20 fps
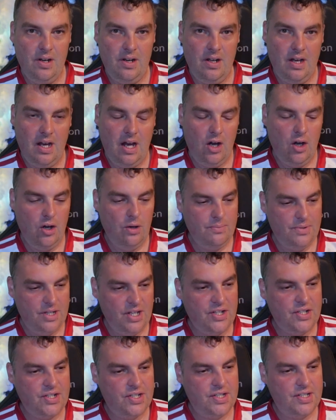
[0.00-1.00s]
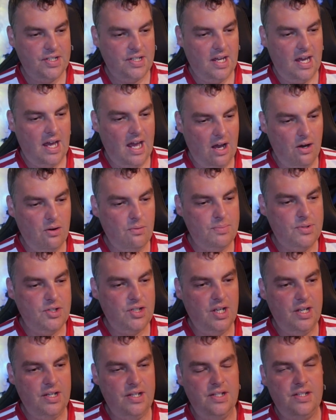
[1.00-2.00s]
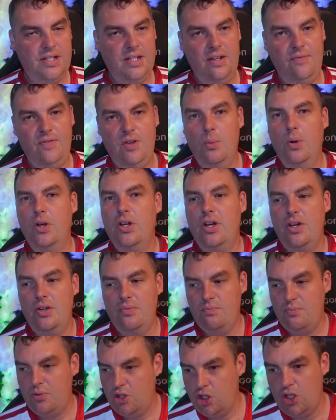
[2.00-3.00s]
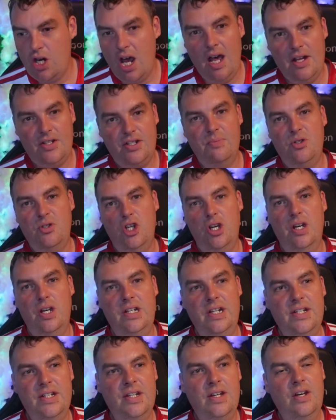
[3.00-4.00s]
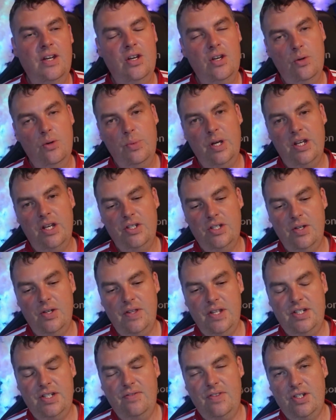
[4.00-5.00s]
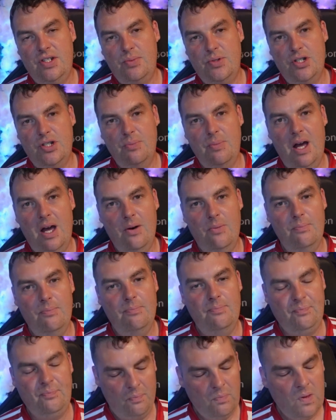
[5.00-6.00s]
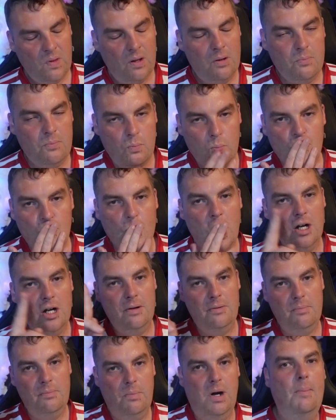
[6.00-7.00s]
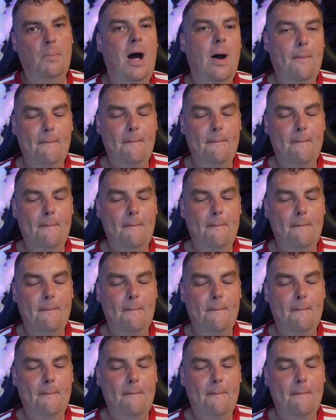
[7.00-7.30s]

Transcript: I hope this helps, and if you want to share some journeys, we can do this if this was some help. I'm out.